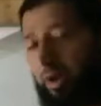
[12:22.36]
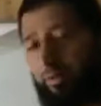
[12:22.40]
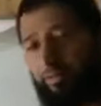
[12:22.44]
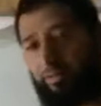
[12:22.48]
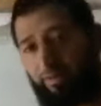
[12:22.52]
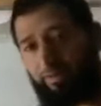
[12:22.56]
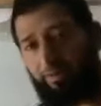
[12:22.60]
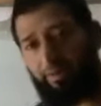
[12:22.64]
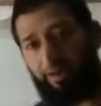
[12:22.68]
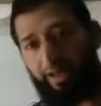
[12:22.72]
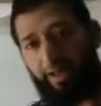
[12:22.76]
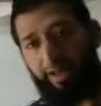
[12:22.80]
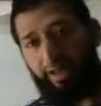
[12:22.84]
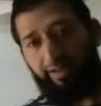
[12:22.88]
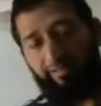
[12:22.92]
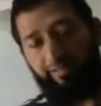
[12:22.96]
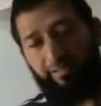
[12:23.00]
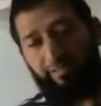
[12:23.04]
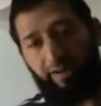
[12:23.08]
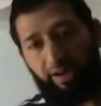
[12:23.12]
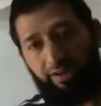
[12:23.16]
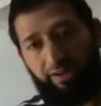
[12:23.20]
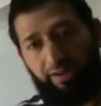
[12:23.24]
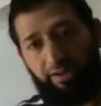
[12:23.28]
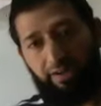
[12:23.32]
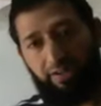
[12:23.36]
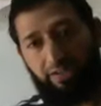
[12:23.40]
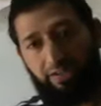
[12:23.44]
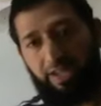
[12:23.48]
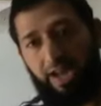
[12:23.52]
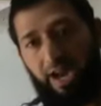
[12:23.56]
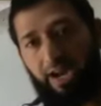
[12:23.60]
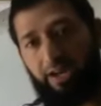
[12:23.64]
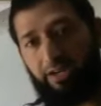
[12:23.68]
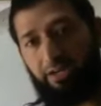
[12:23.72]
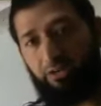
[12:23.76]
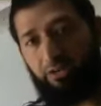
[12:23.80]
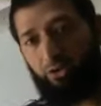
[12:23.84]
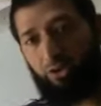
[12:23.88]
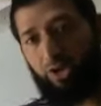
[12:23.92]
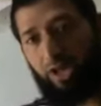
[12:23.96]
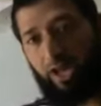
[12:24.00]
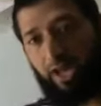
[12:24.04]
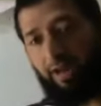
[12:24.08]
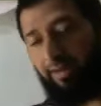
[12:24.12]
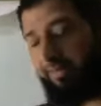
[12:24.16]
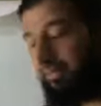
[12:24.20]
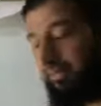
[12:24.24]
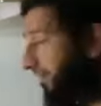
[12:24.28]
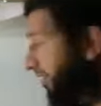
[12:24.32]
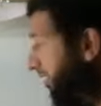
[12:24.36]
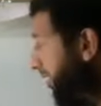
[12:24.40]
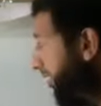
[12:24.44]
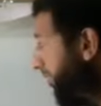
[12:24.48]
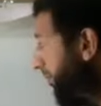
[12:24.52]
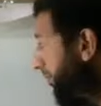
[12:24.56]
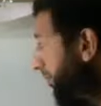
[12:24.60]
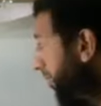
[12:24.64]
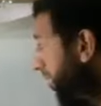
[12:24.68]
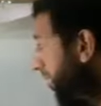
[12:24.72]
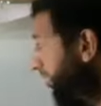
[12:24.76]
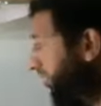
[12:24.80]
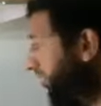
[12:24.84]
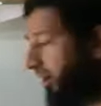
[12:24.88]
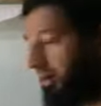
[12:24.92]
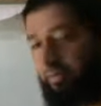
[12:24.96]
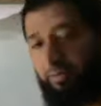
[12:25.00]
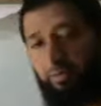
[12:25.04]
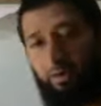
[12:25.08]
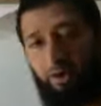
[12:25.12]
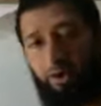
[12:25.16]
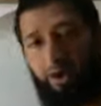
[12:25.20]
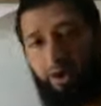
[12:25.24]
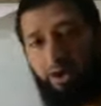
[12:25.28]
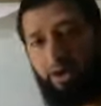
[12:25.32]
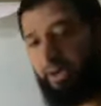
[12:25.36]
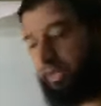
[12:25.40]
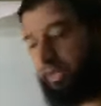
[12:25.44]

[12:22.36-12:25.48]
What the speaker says: of a vector is that it should have marker for